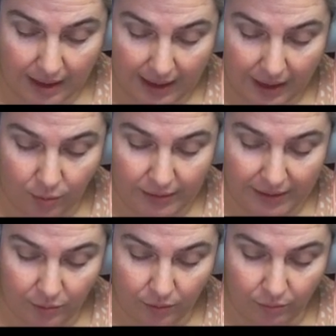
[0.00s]
how we
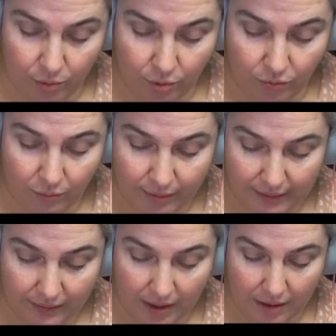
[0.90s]
can remove a bit
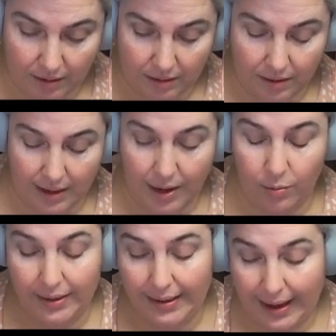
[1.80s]
of color, how
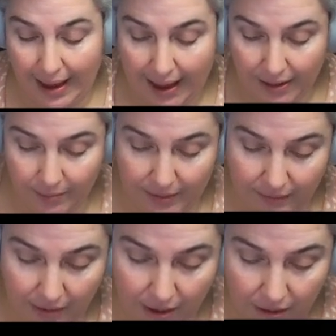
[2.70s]
we can add a bit
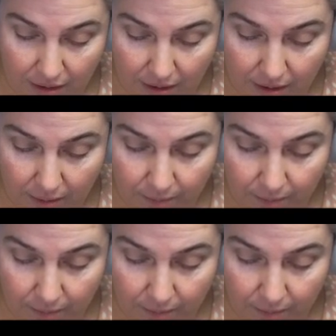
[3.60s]
of color.